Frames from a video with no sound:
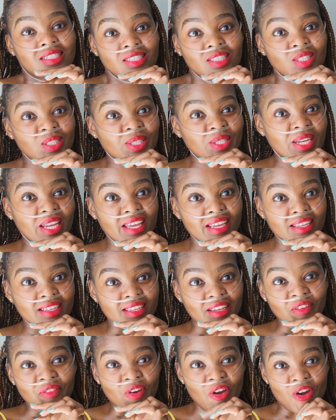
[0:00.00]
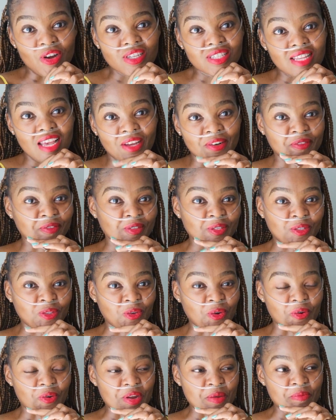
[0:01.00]
just to like give her side of the
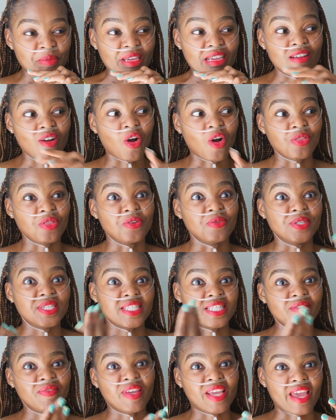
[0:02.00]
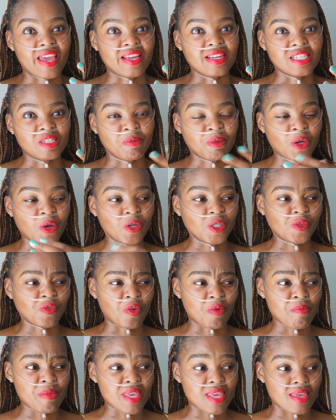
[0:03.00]
story, being on the receiving end. Because
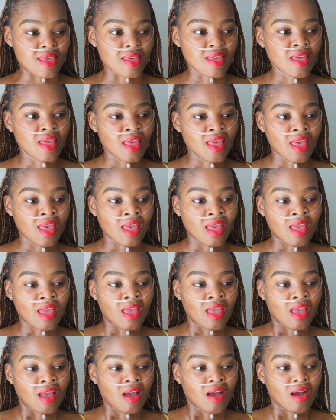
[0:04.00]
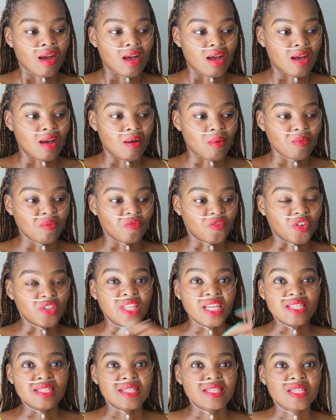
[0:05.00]
for me, for
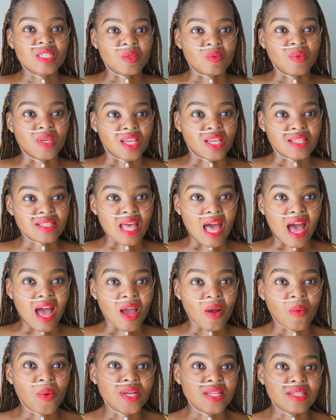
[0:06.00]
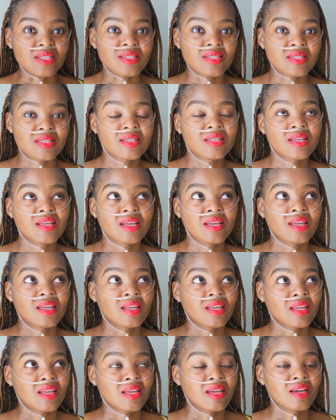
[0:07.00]
that 6 weeks, I was
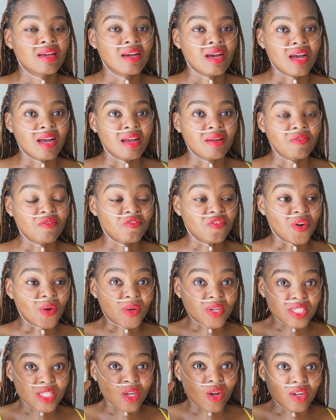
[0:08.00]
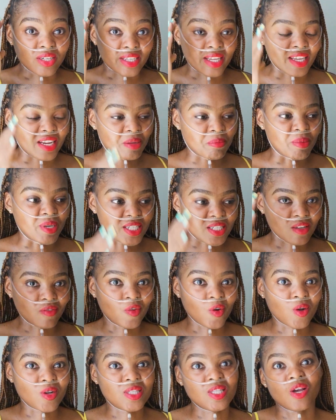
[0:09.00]
focusing on getting better,
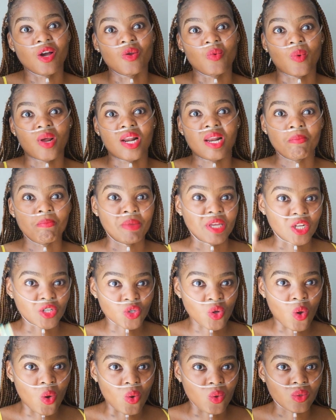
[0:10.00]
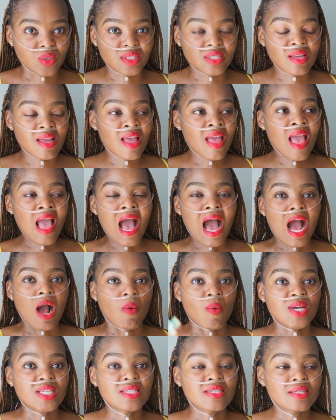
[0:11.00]
focusing on what I'm being told. I
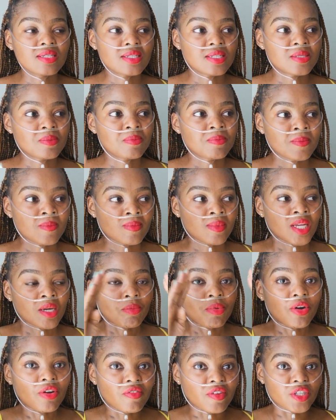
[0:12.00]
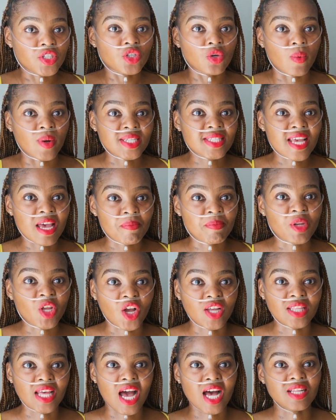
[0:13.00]
wasn't privy to what's
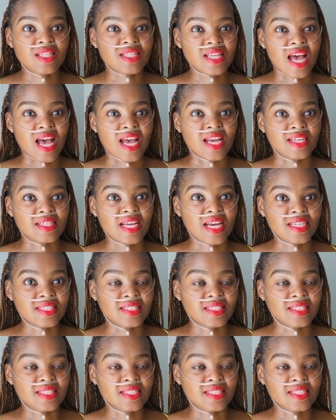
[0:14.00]
happening on the outside.